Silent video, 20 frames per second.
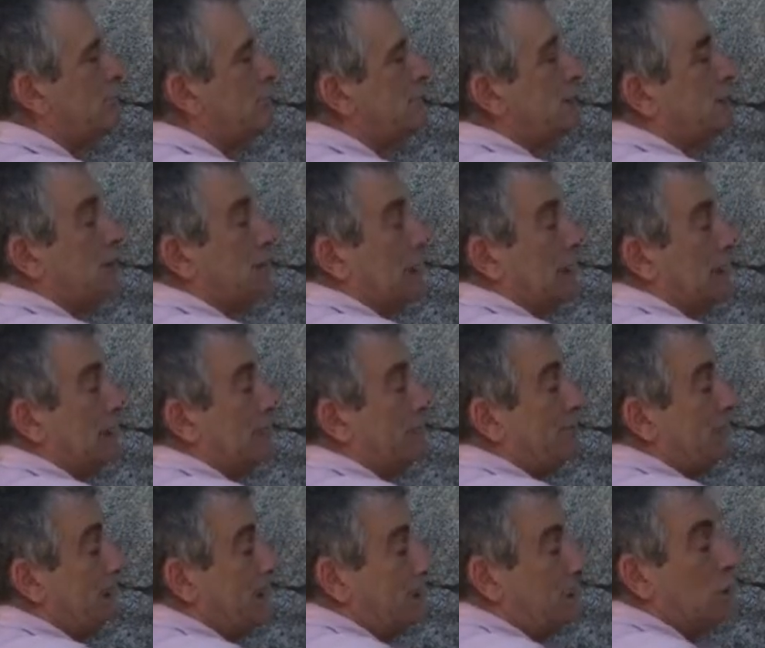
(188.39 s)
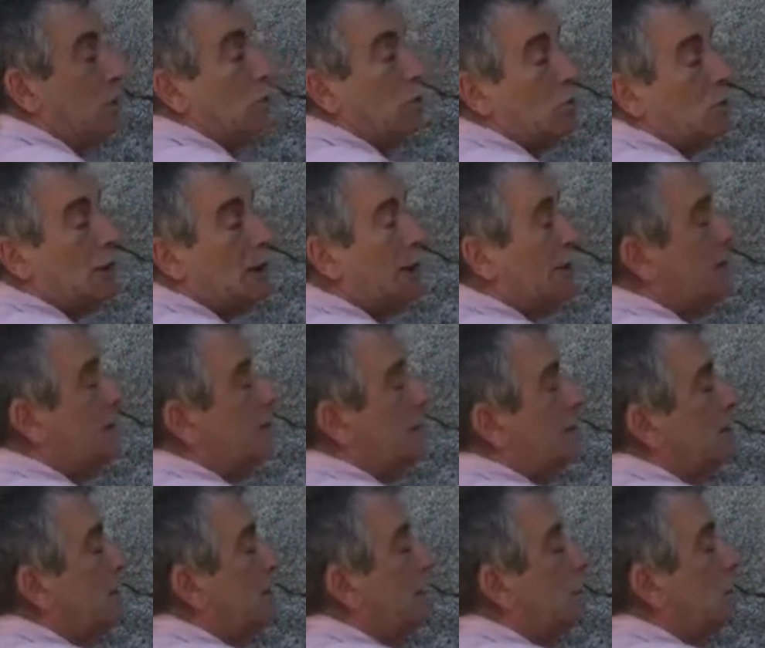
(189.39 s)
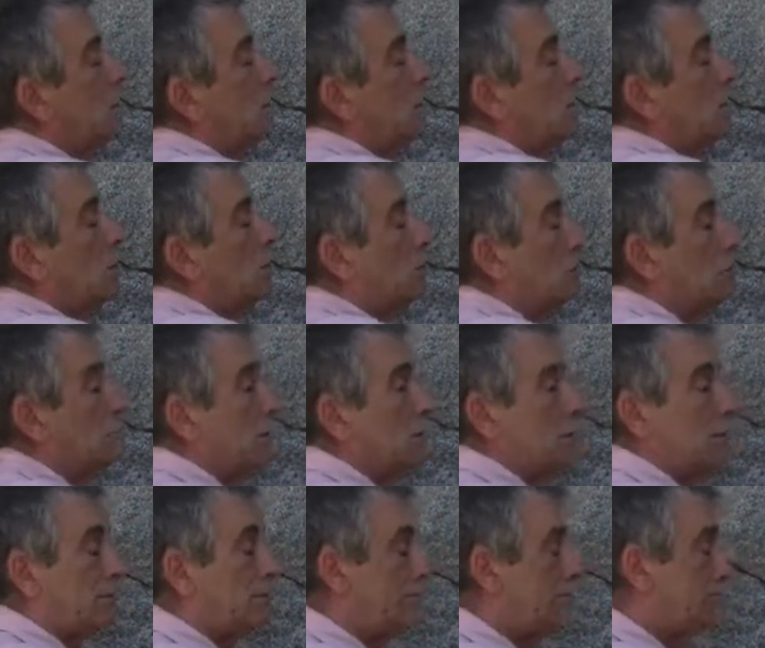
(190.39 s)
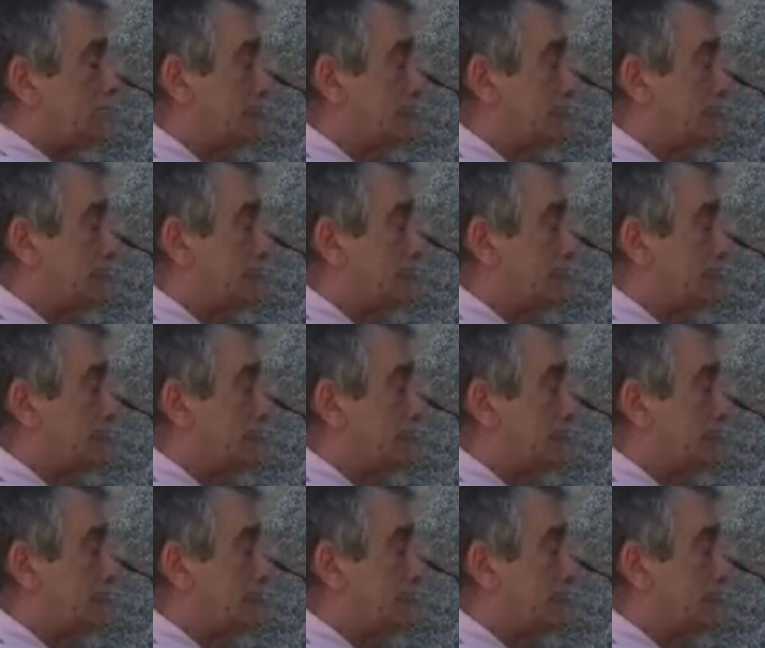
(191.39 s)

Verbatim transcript: because I have, yeah, cold water or uh,